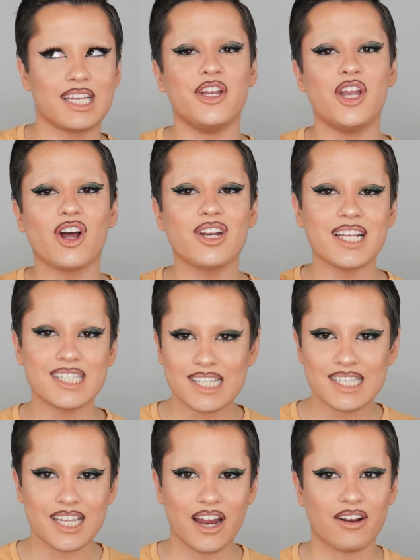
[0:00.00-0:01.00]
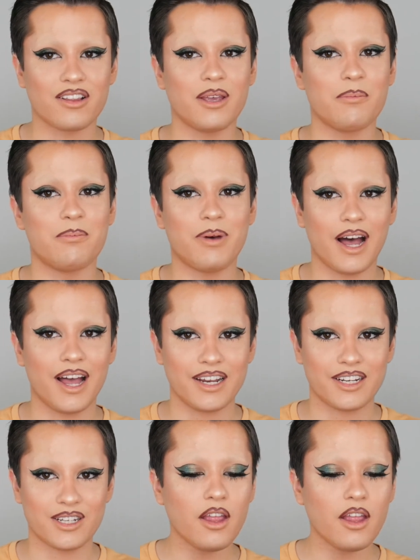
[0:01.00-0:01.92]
Not necessarily, but